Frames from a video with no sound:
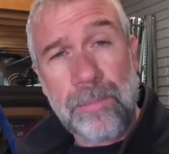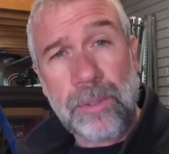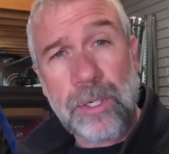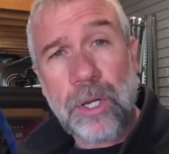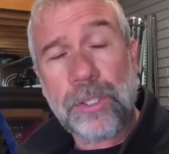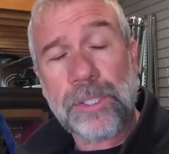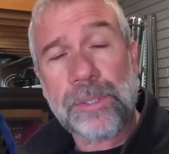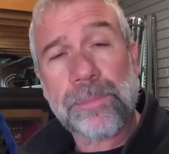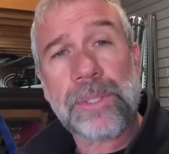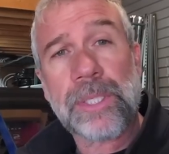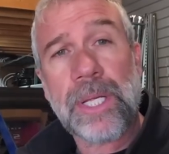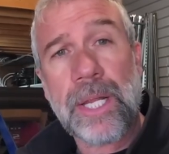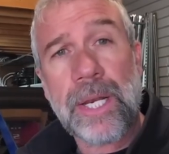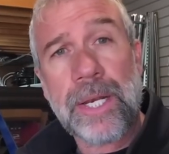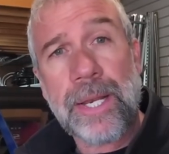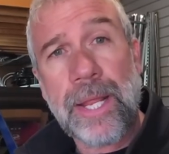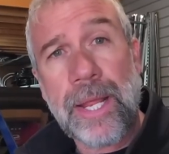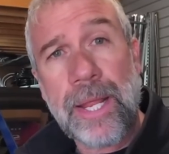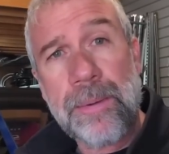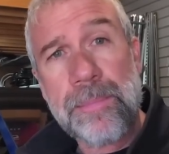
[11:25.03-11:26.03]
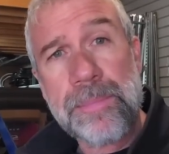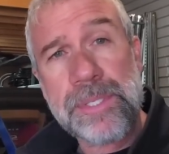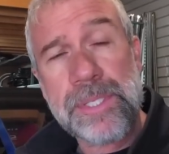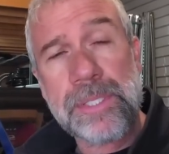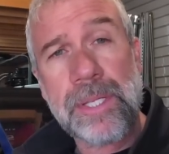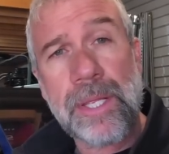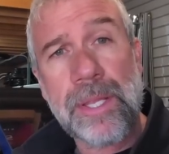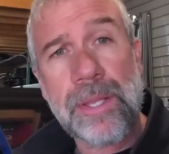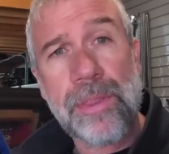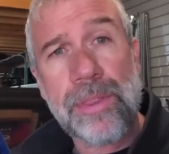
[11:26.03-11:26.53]
Called them a lot of names,
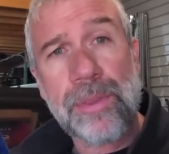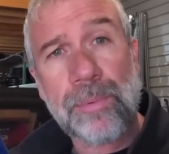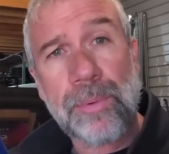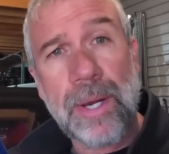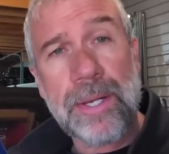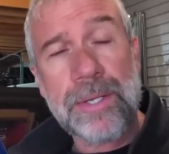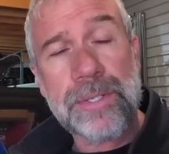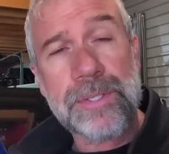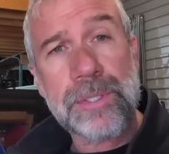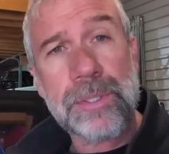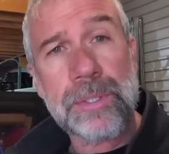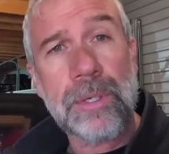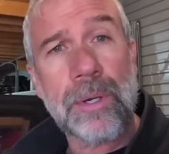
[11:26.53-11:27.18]
and then threatened to